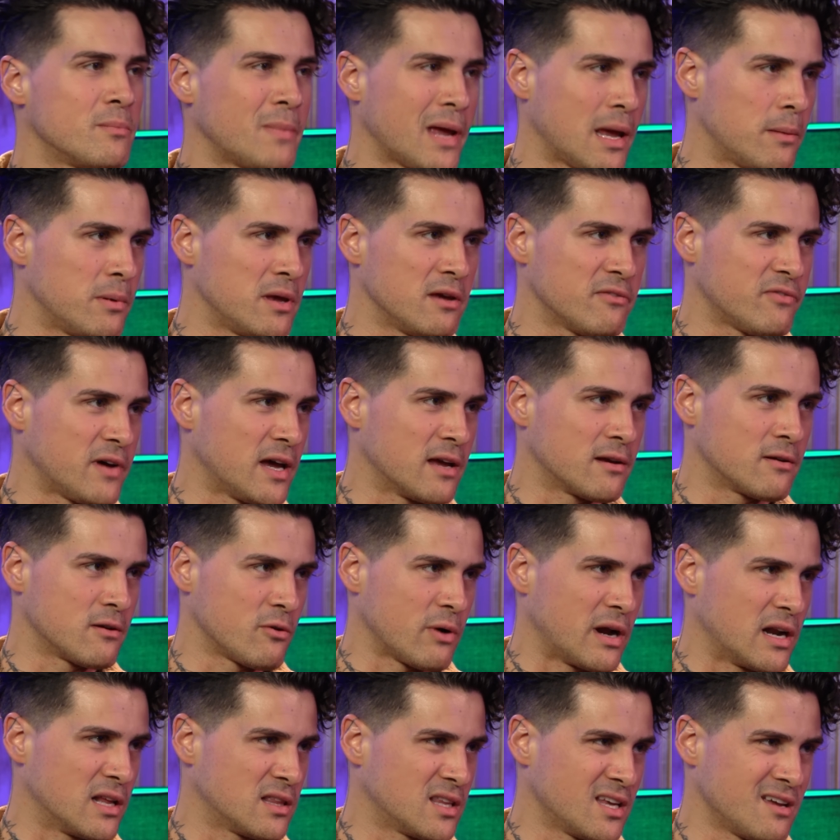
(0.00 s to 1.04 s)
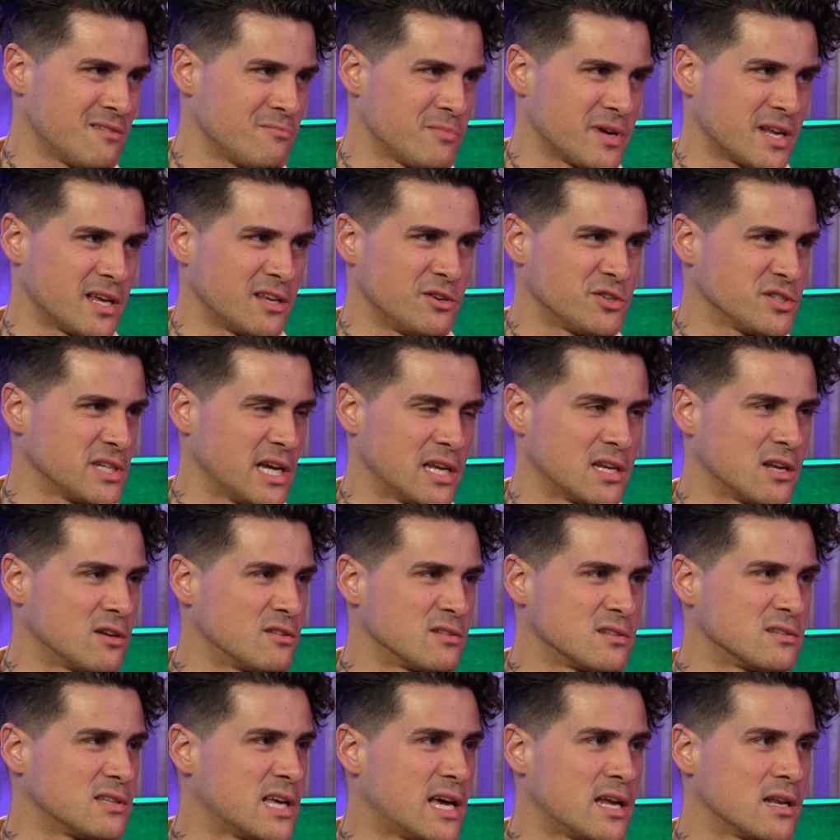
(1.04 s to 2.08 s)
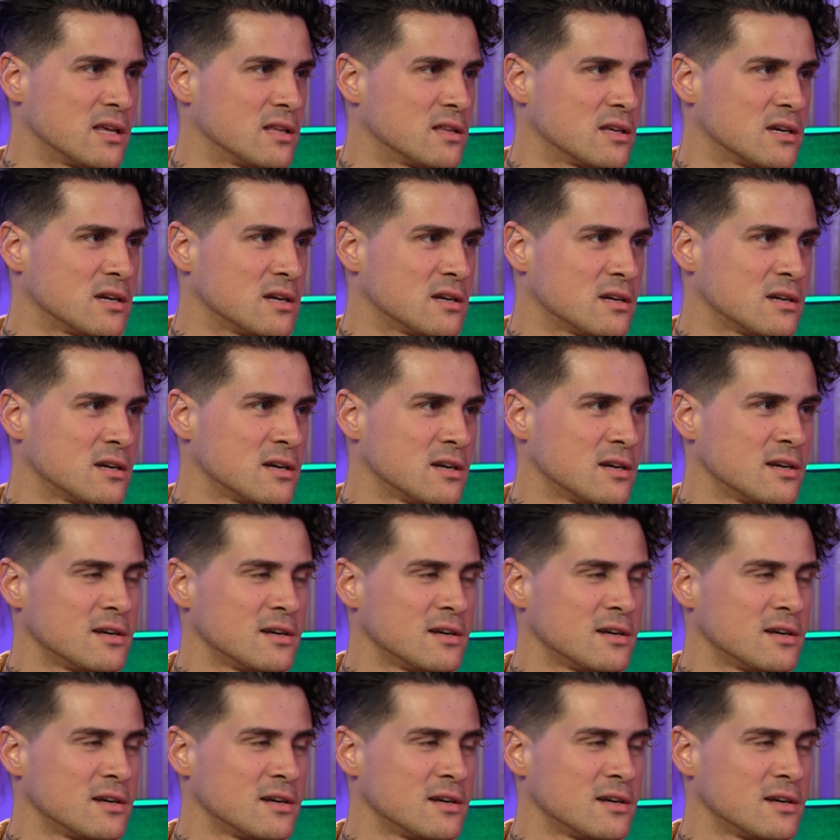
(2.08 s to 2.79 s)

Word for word: maybe if I credit them, but mm-hmm. I usually don't do that either.